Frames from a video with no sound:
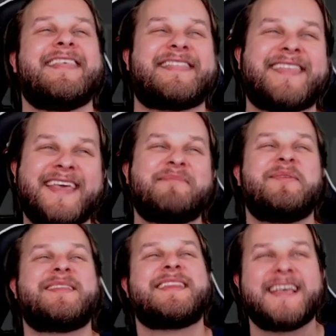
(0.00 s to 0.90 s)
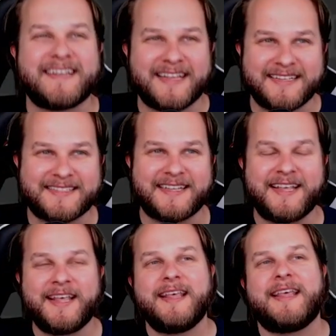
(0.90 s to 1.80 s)
think Malignant
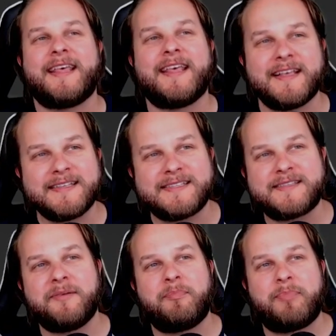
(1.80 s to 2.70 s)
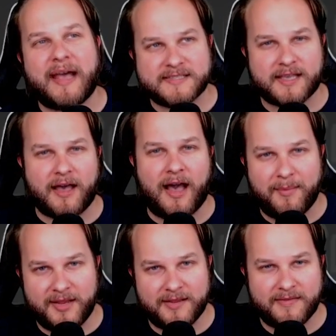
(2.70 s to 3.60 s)
is the best
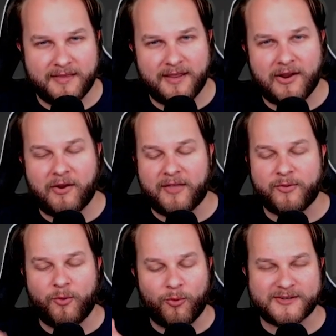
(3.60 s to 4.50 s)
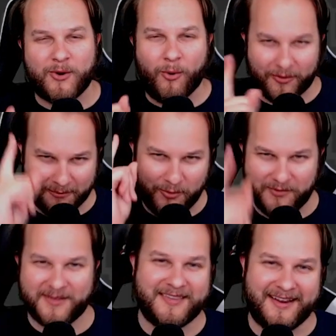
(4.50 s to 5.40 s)
comedy of the year and the worst horror
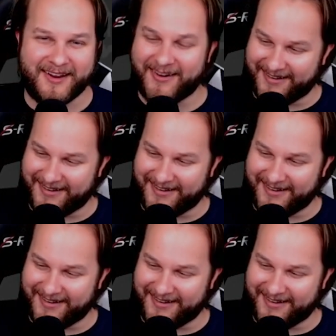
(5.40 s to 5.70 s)
movie of the year.